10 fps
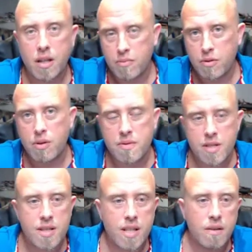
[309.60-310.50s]
of that group
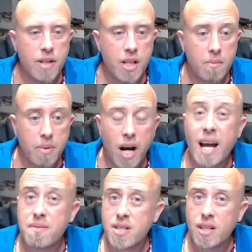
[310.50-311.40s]
to see the video. But I
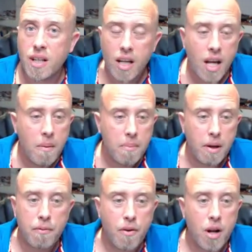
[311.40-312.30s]
have seen it
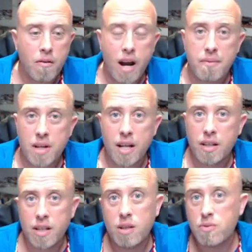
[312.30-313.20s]
being thrown around,
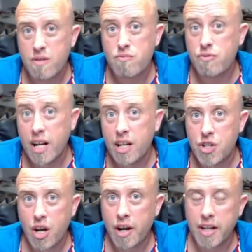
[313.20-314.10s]
and he was really
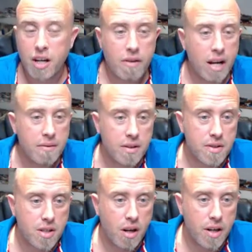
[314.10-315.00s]
chucking it around in
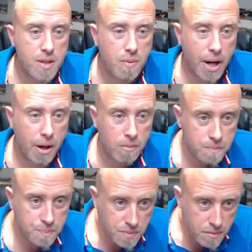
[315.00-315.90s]
the sky as well.
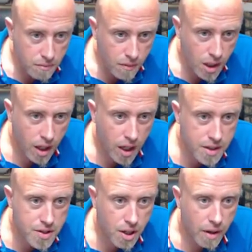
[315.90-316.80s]

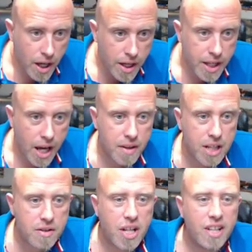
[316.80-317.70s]
So yeah,
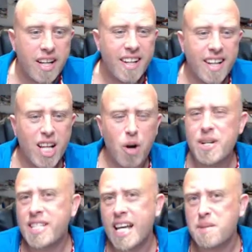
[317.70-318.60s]
it
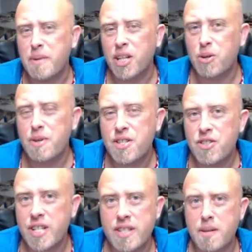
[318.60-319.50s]
always gets me. They always
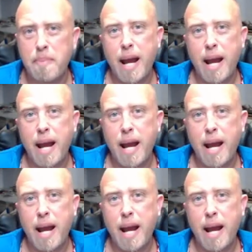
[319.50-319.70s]
suggest a